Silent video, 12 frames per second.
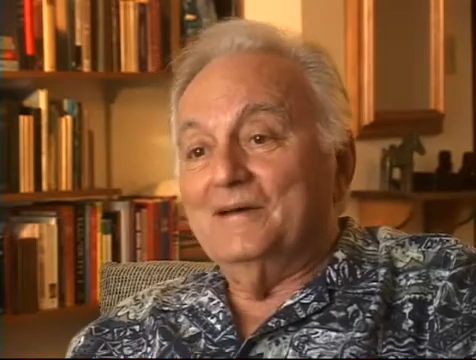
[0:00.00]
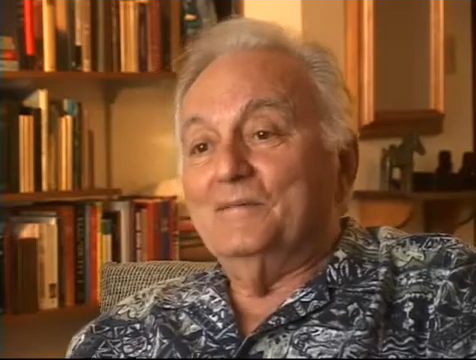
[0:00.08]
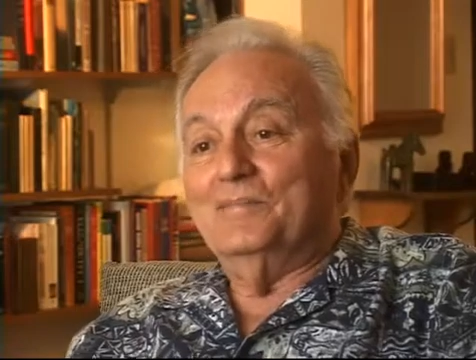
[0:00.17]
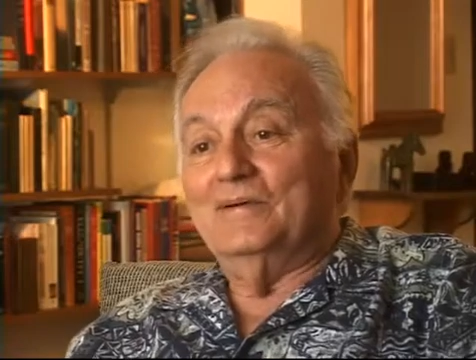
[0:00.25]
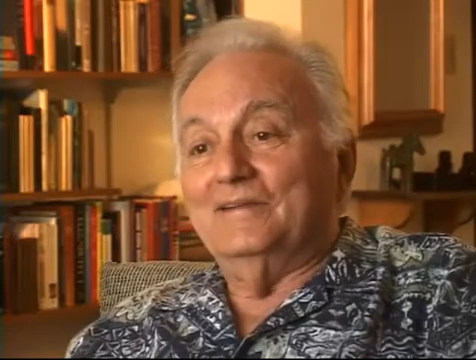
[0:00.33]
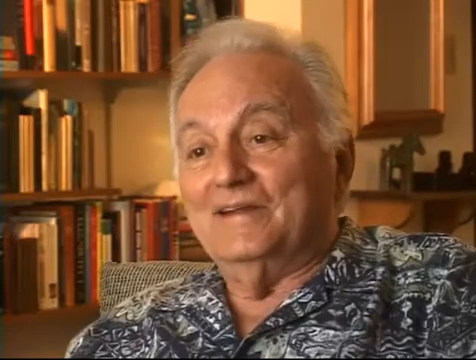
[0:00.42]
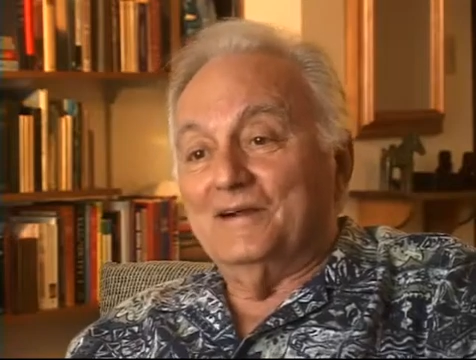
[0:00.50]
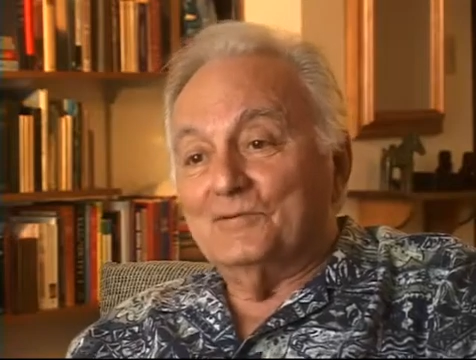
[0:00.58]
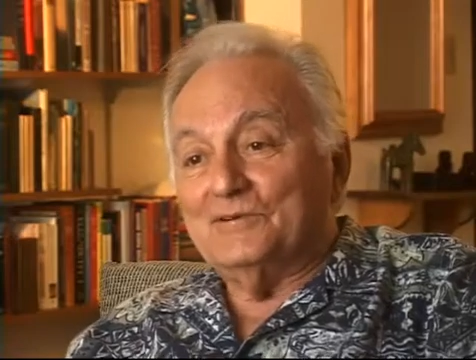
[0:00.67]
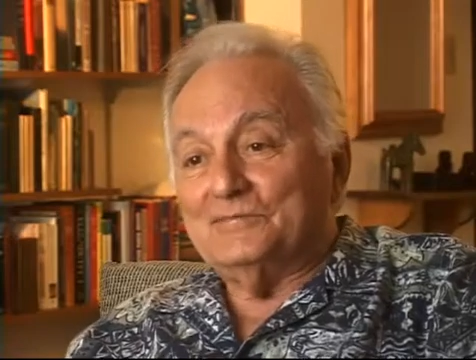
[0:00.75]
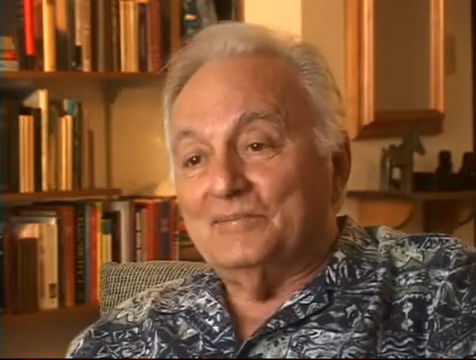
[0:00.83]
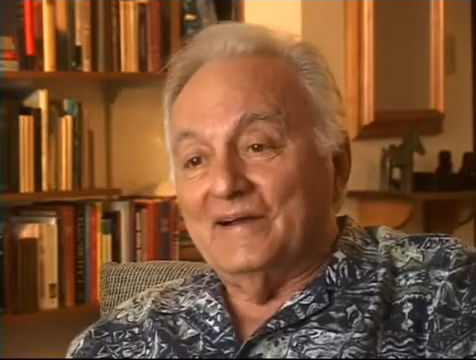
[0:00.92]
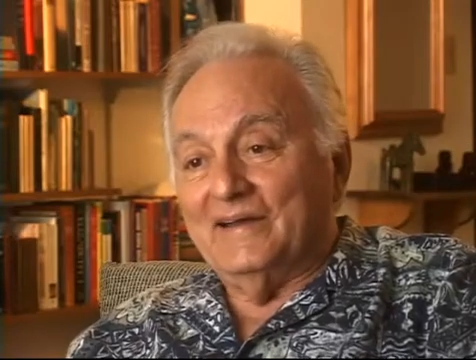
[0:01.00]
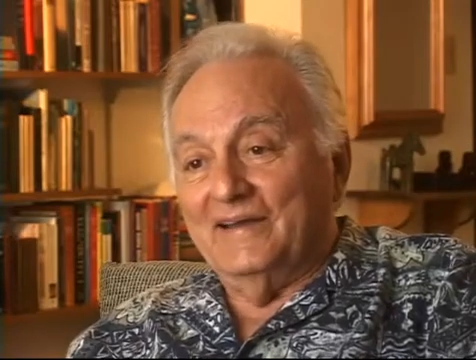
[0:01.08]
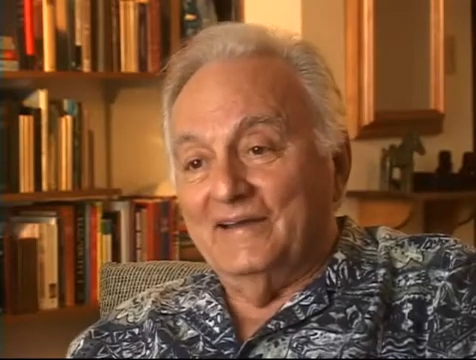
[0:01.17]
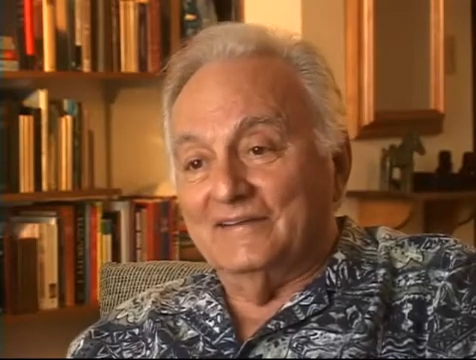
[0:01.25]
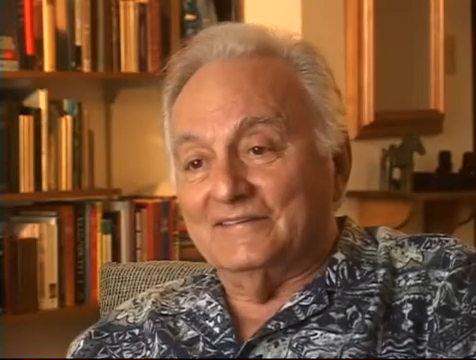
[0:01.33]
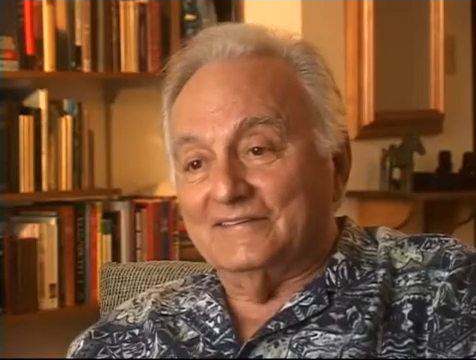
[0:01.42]
but there was my
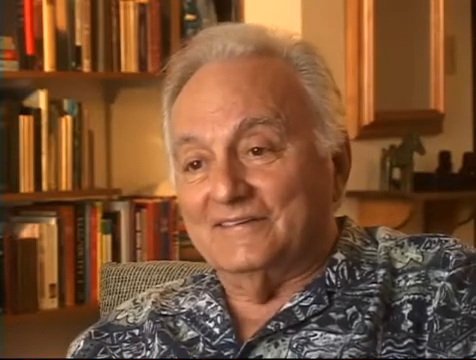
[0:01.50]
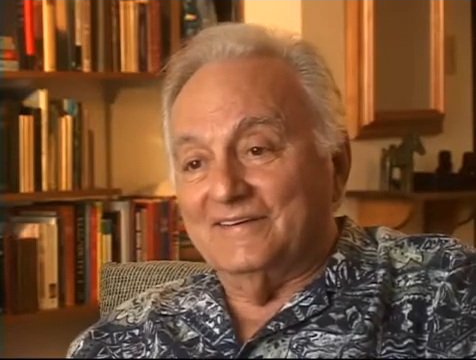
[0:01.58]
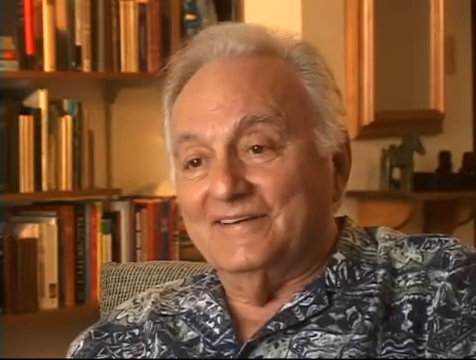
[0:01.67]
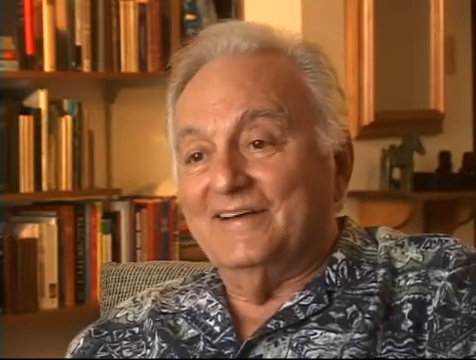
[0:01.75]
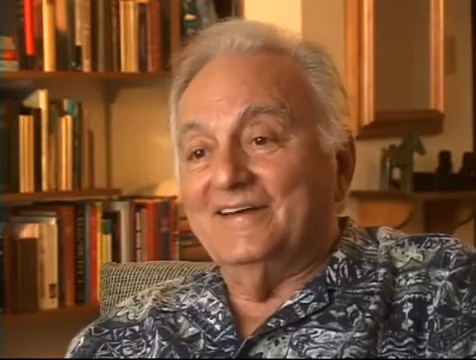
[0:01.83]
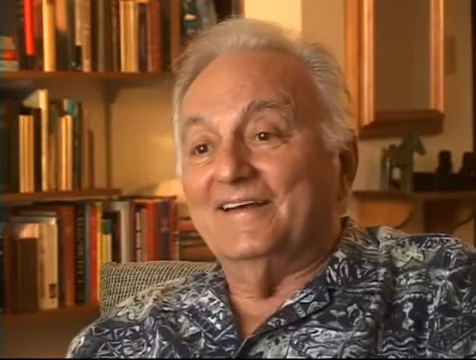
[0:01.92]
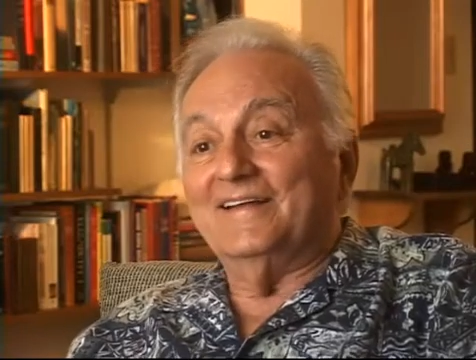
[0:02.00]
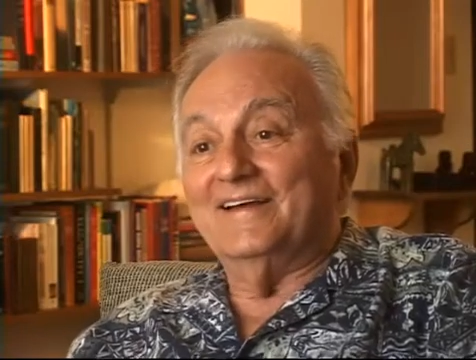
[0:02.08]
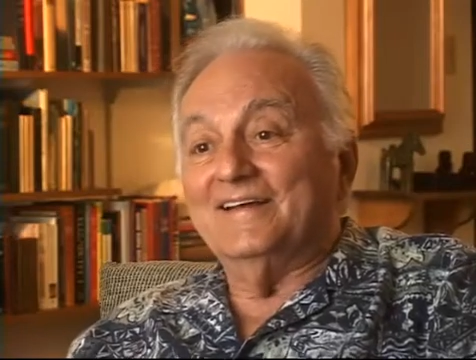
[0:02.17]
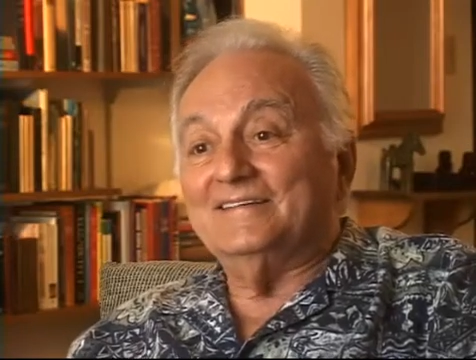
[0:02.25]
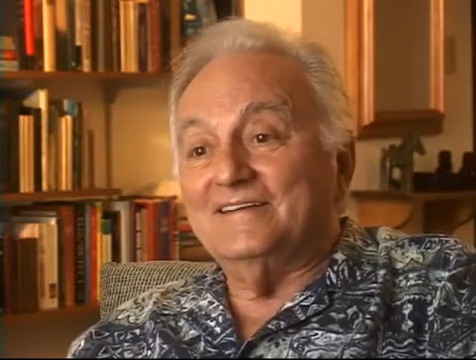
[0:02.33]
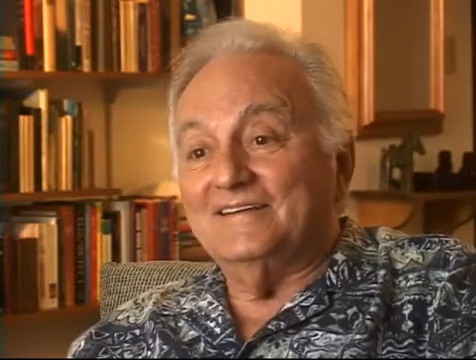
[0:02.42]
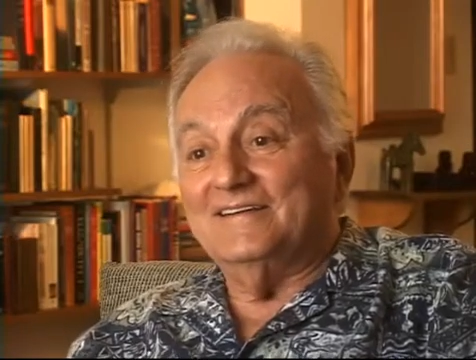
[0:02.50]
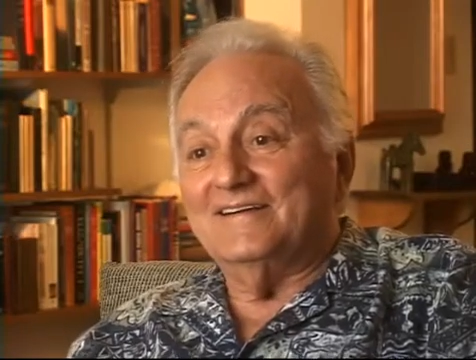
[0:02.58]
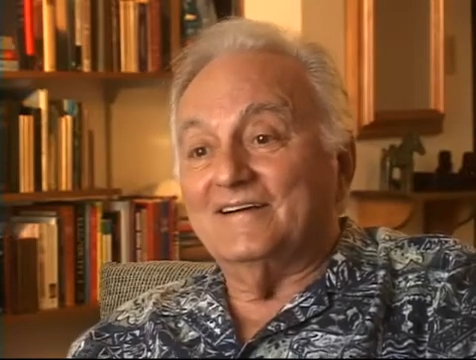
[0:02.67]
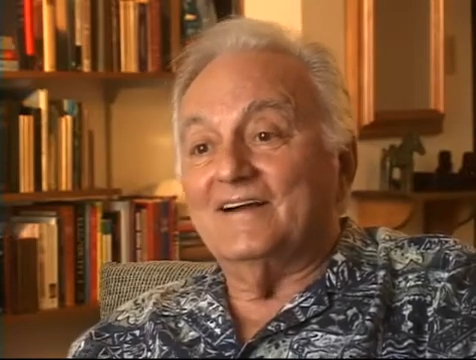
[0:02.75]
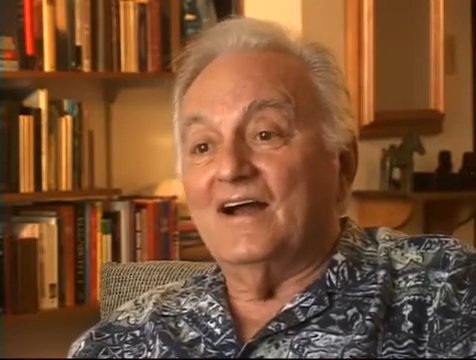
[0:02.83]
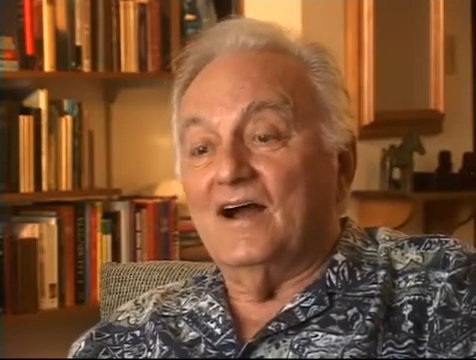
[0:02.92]
answer. And I said to
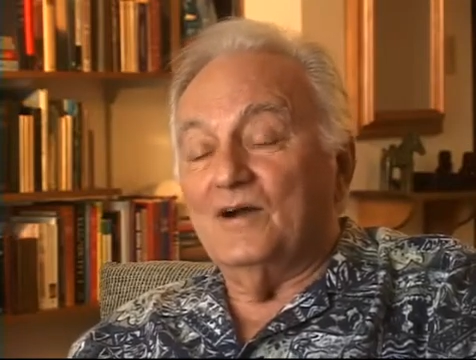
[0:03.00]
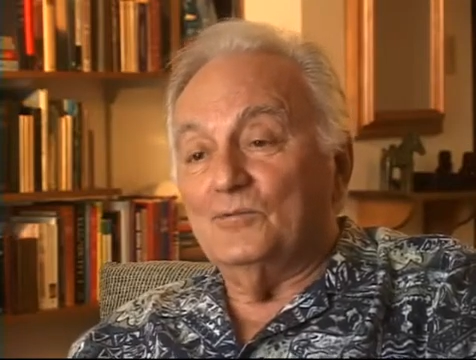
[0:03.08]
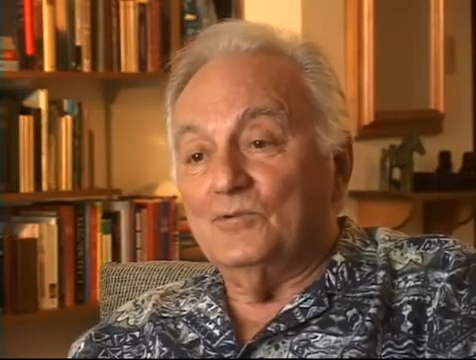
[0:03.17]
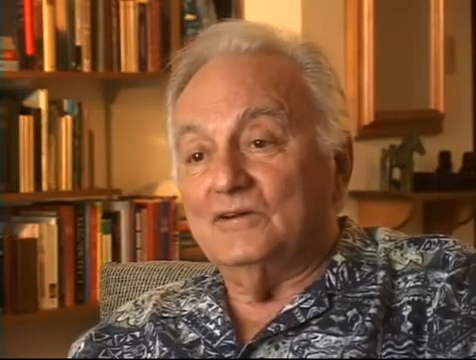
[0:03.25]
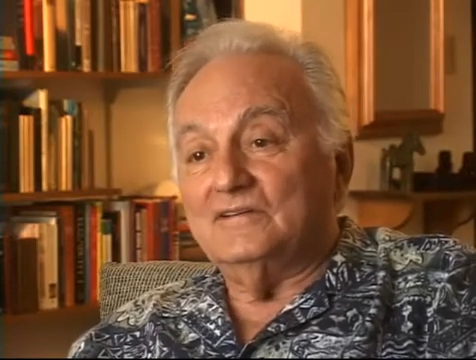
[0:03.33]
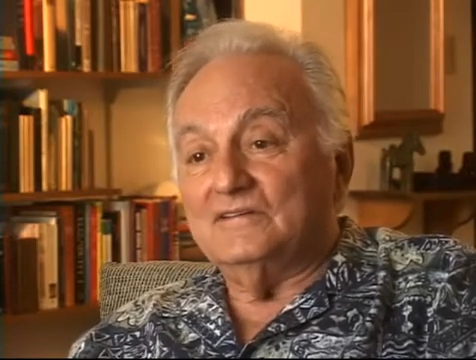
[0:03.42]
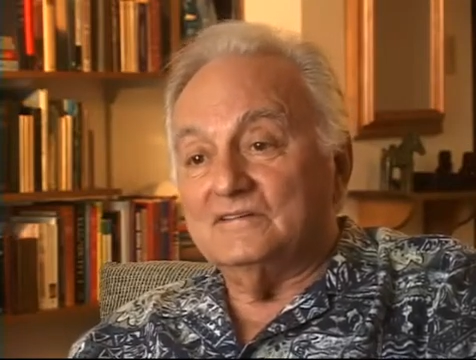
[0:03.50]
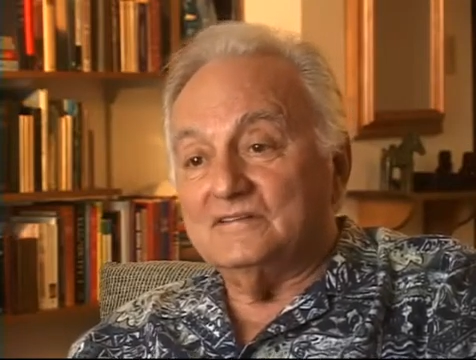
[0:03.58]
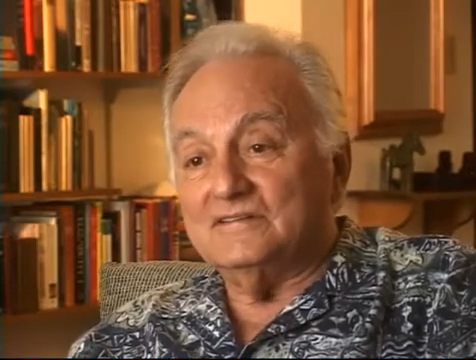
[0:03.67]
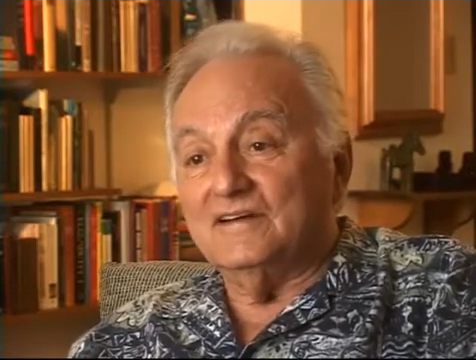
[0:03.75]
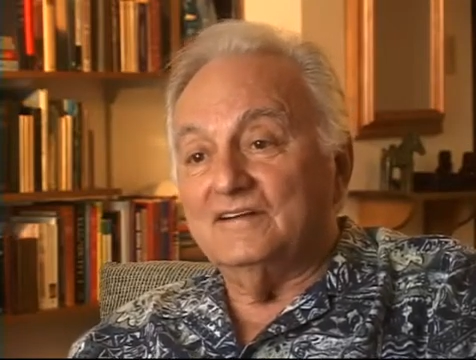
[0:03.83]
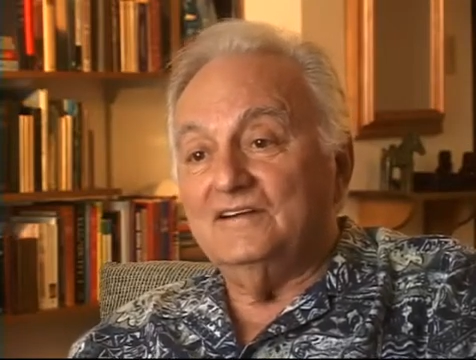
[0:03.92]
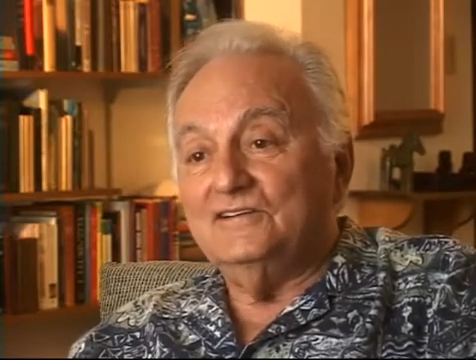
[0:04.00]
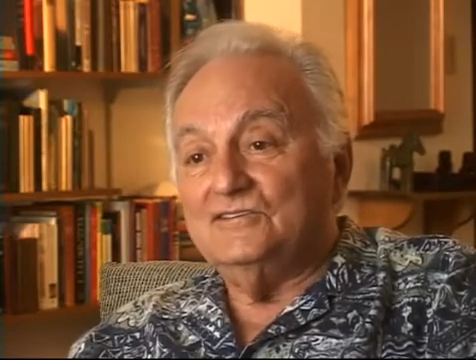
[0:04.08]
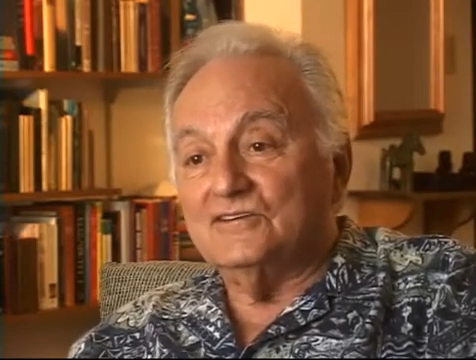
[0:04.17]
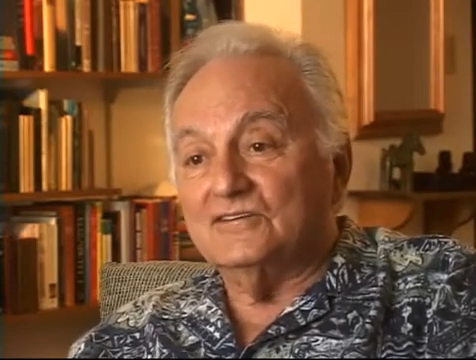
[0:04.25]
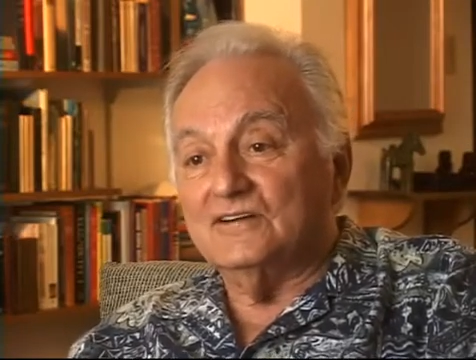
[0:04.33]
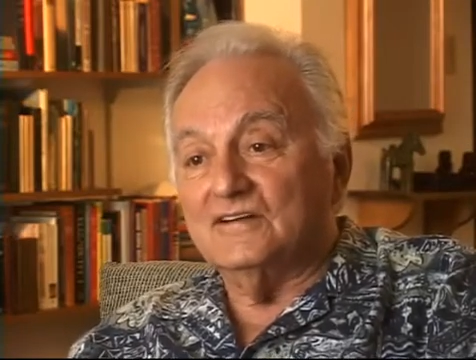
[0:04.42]
her, I want to study
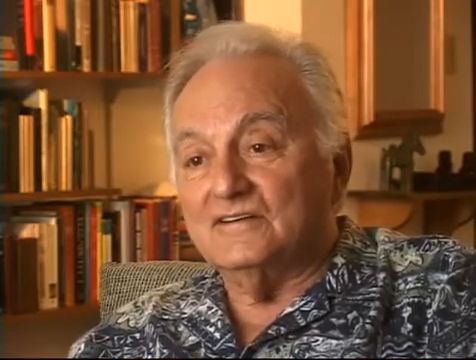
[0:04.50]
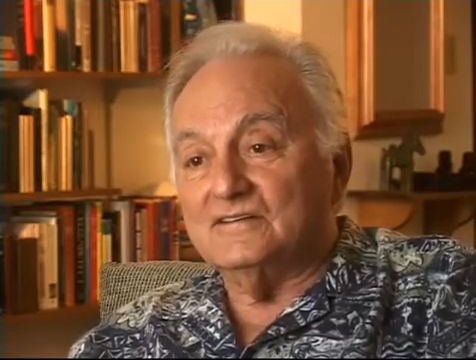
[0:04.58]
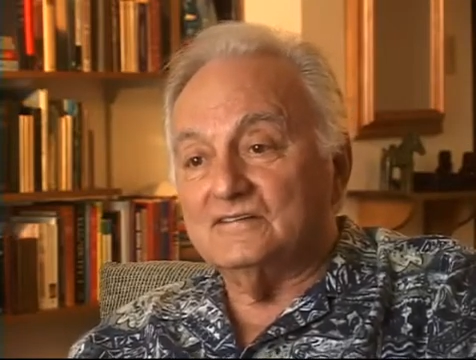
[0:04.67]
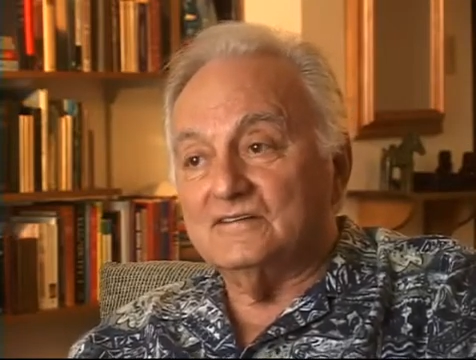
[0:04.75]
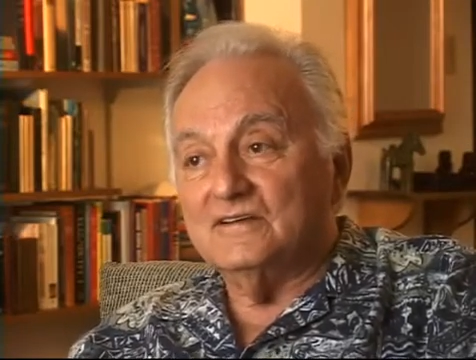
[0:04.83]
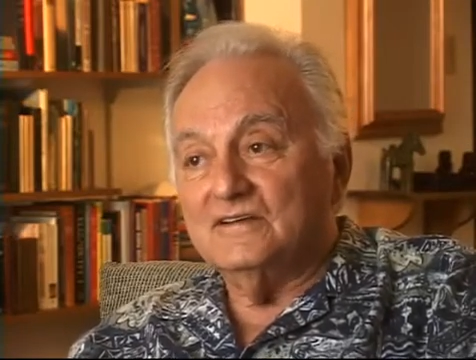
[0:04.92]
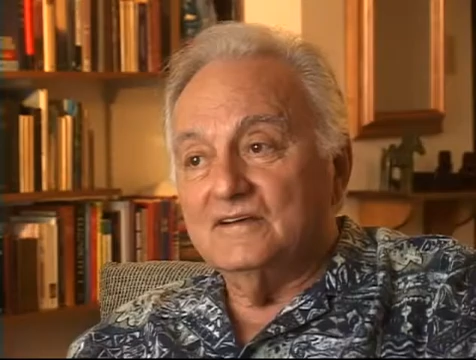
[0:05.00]
journalist.